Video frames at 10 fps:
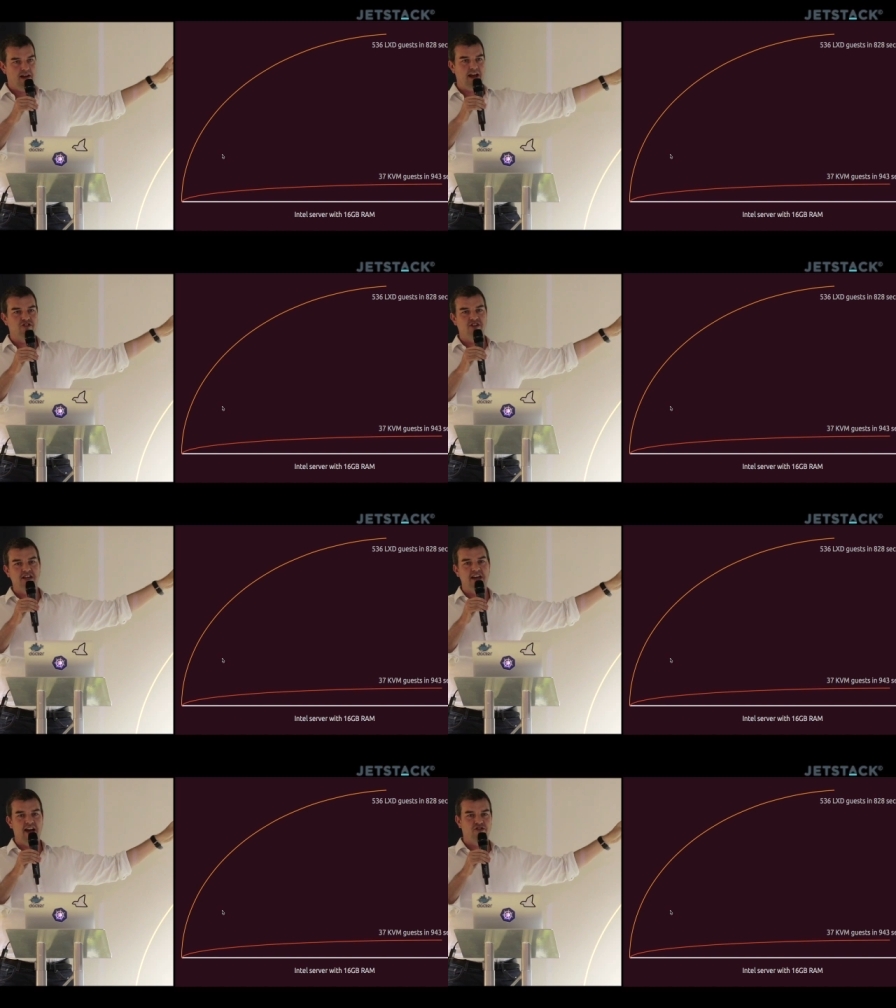
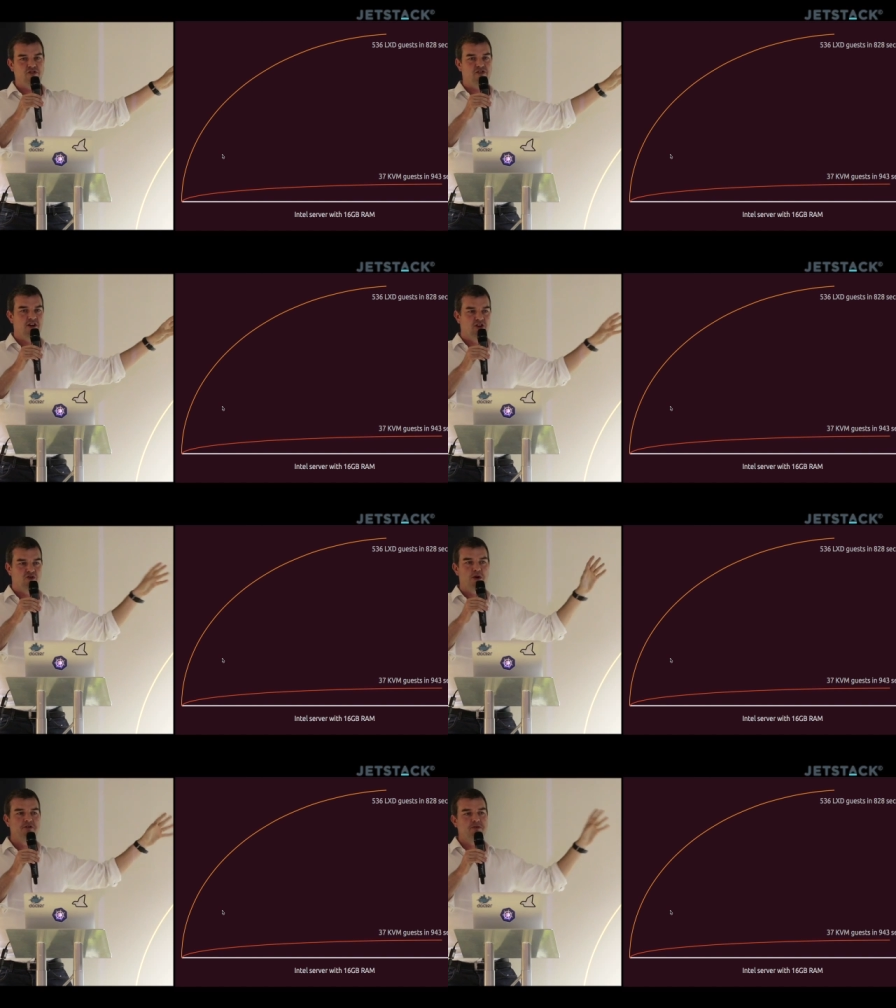LXD guests
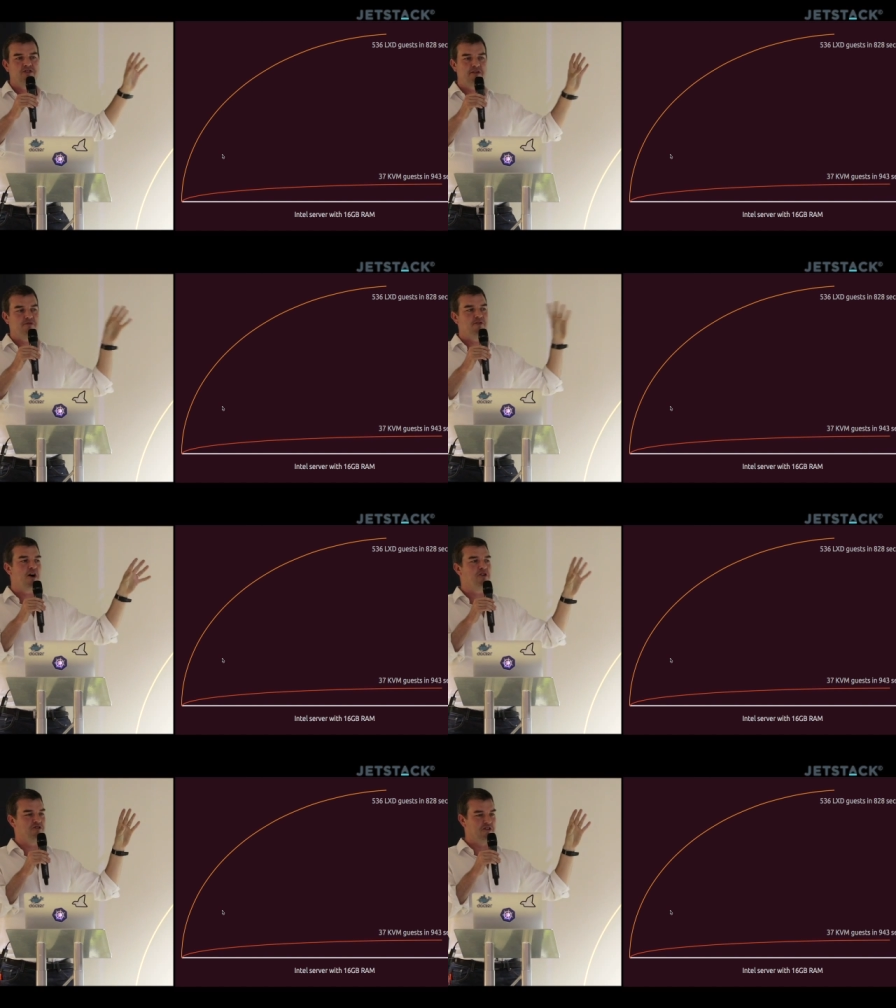20%
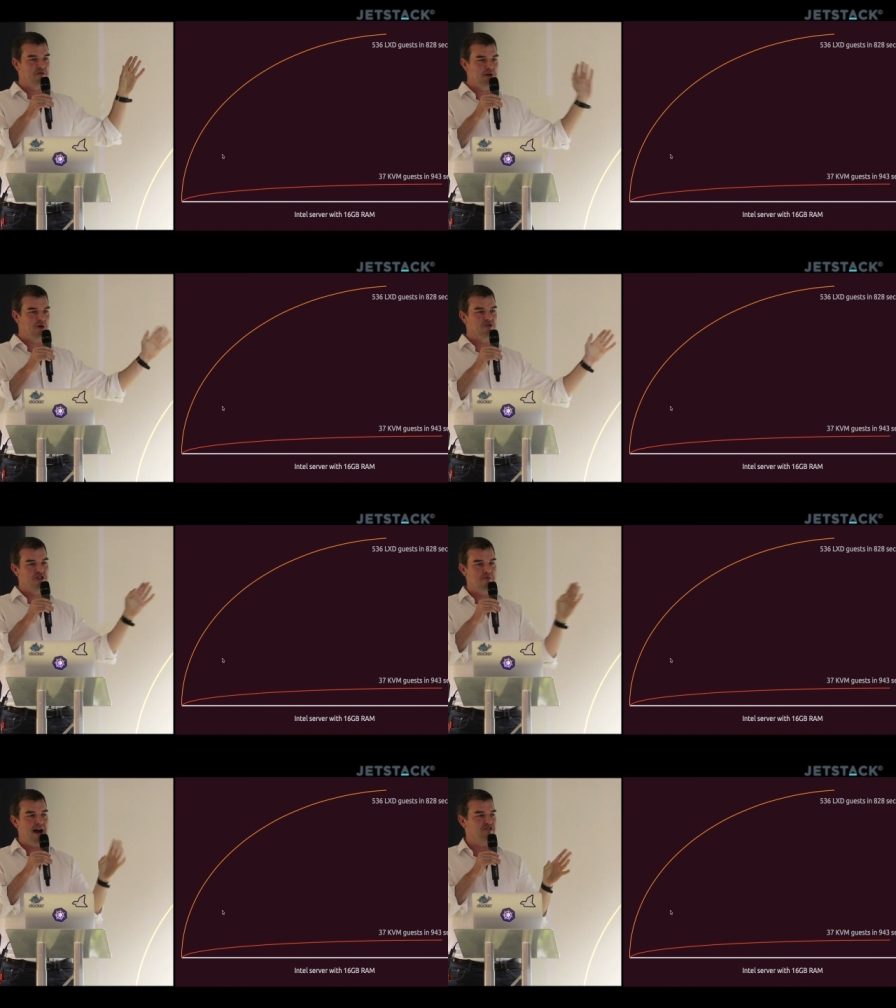faster than we got to
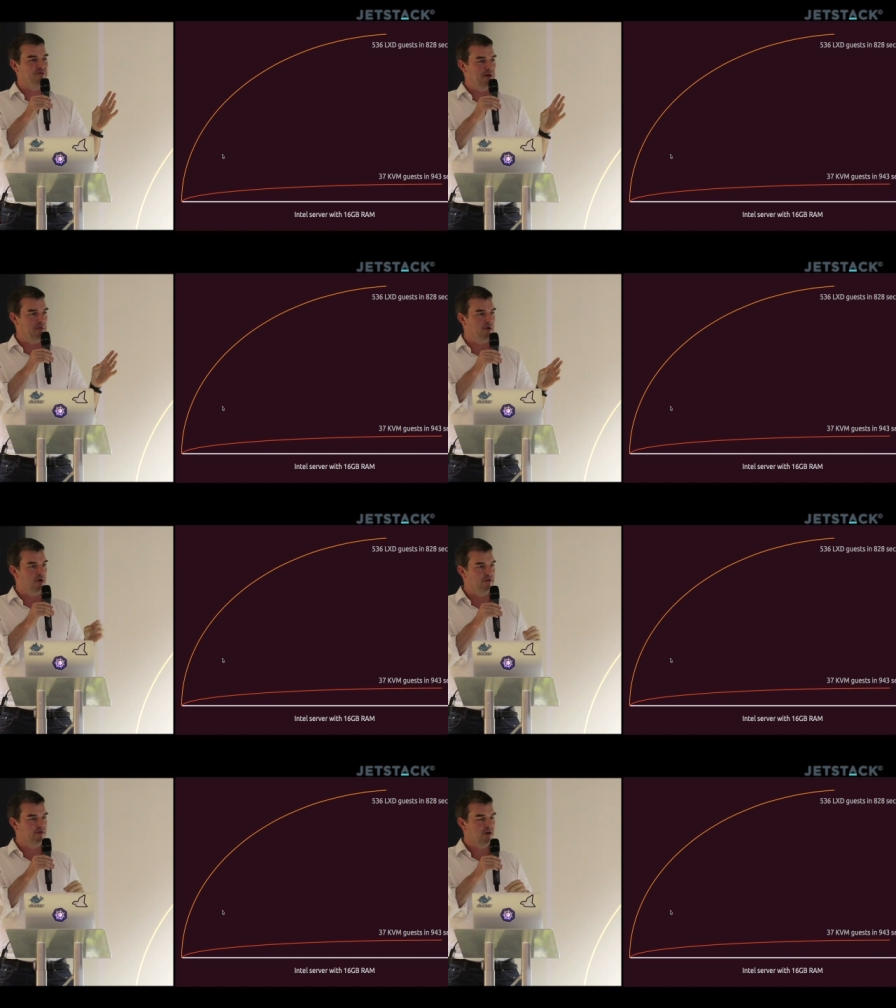the maximum number
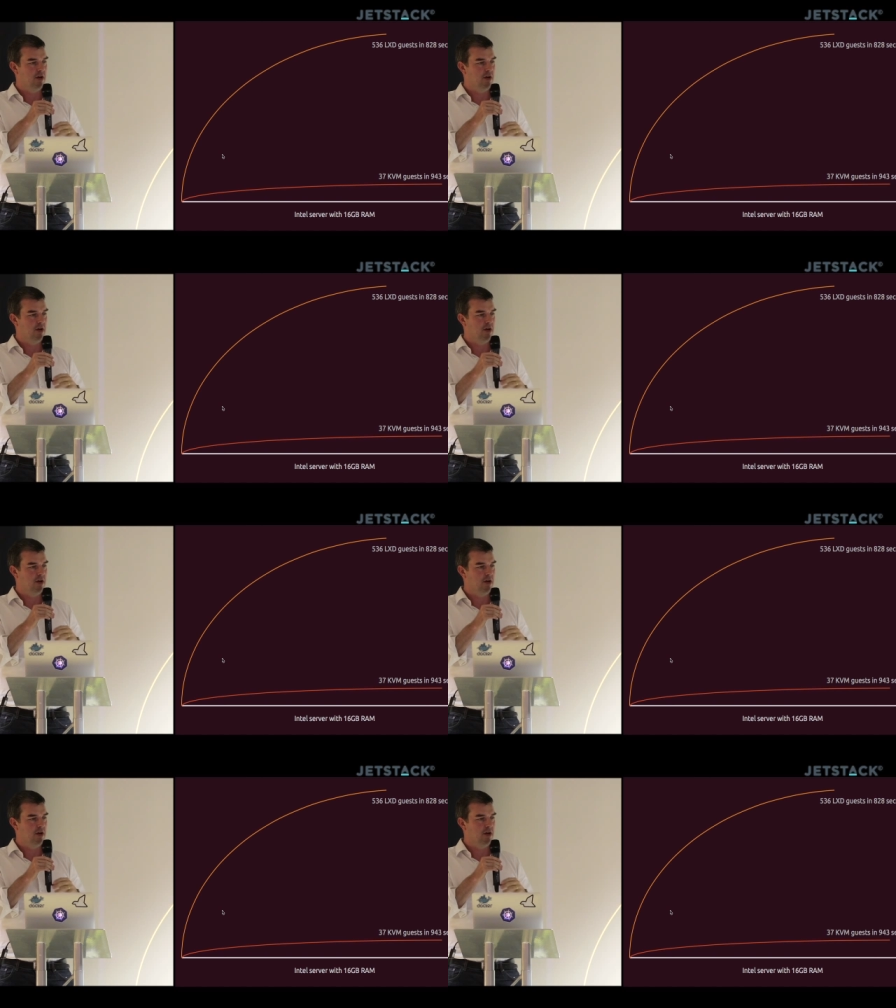of